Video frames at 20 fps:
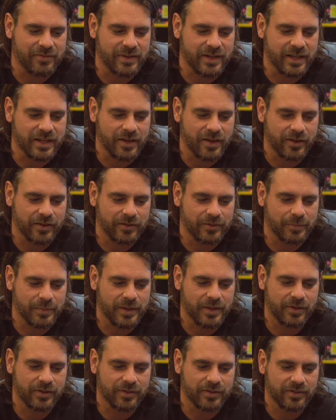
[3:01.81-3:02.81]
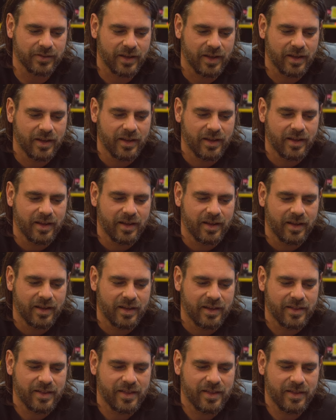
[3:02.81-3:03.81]
videos because
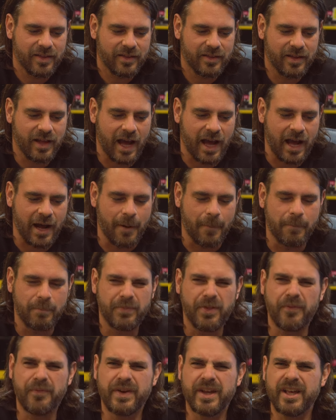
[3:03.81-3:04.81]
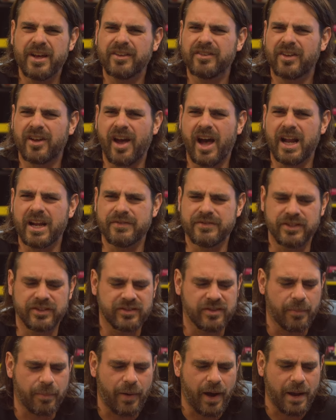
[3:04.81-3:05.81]
um, the videos are kind of
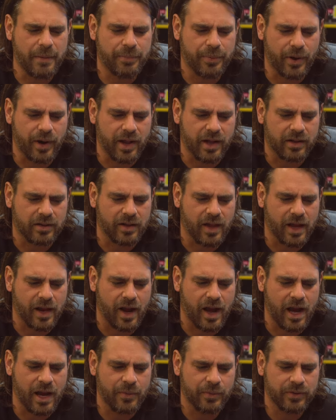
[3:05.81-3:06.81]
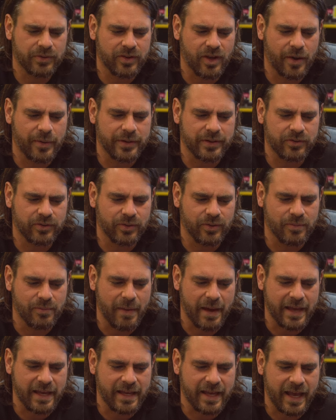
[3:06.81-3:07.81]
just a byproduct. Like I was going to
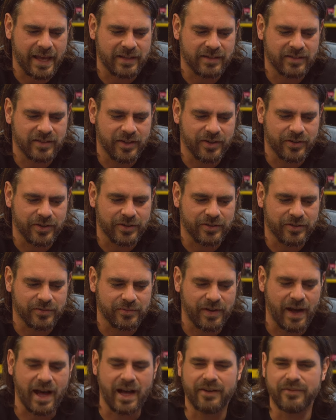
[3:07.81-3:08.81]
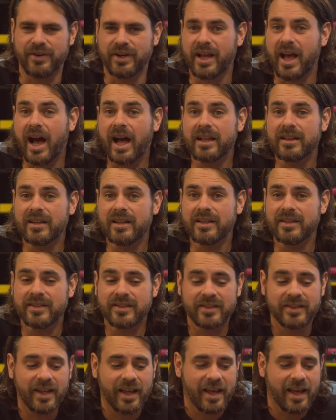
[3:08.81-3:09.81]
make a series of art
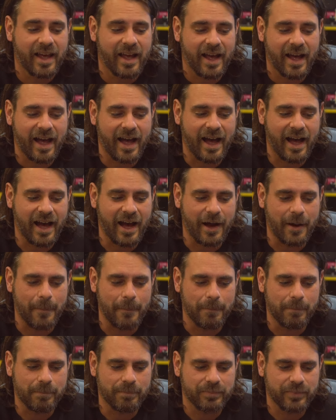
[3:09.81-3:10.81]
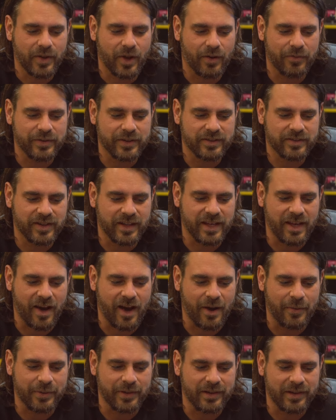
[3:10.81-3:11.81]
regardless. Um, obviously
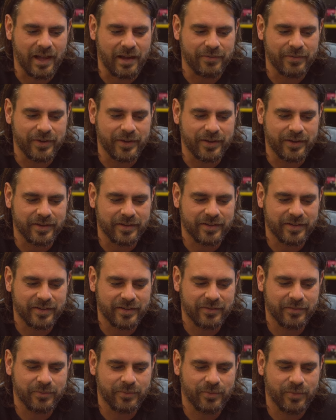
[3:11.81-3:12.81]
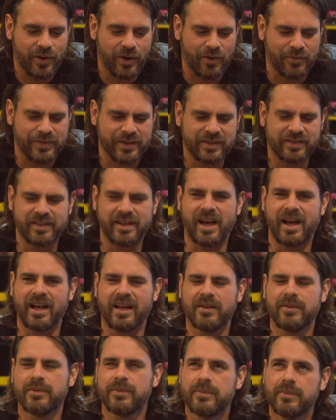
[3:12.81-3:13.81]
I would love it. Obviously
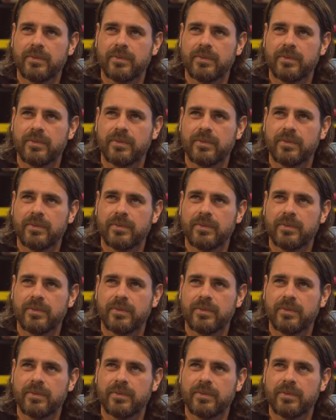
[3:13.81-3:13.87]
I